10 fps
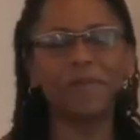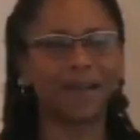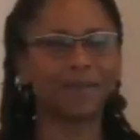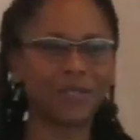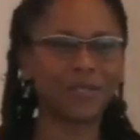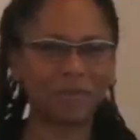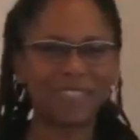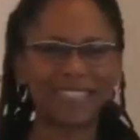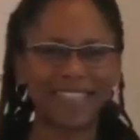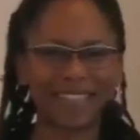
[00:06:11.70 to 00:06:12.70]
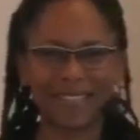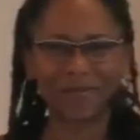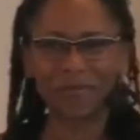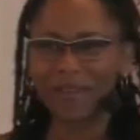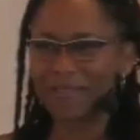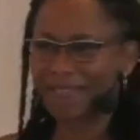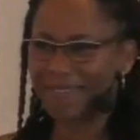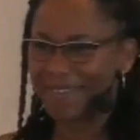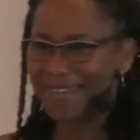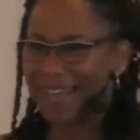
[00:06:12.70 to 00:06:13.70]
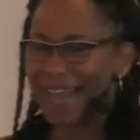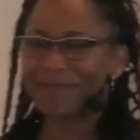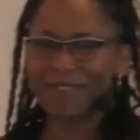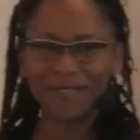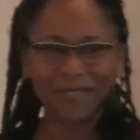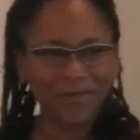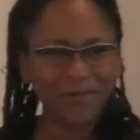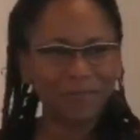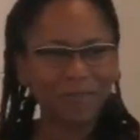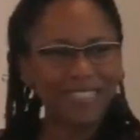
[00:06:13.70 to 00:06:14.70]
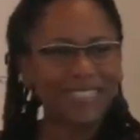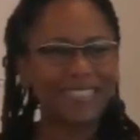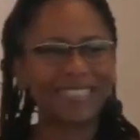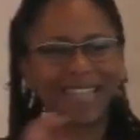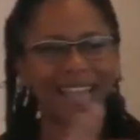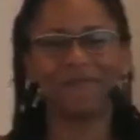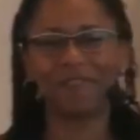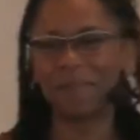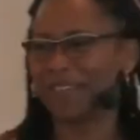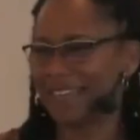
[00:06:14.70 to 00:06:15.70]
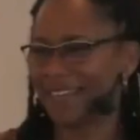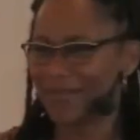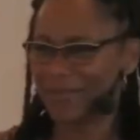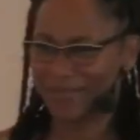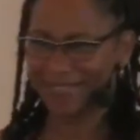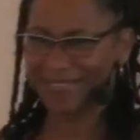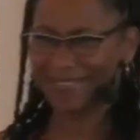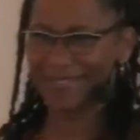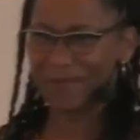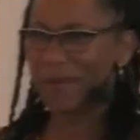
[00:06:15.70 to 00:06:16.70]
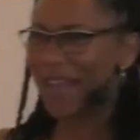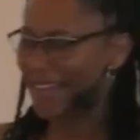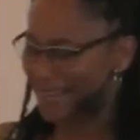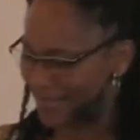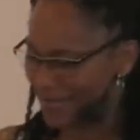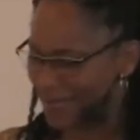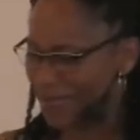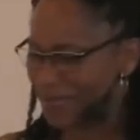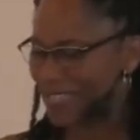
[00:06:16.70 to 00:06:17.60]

so obsessed with having to please everybody else? When? When did it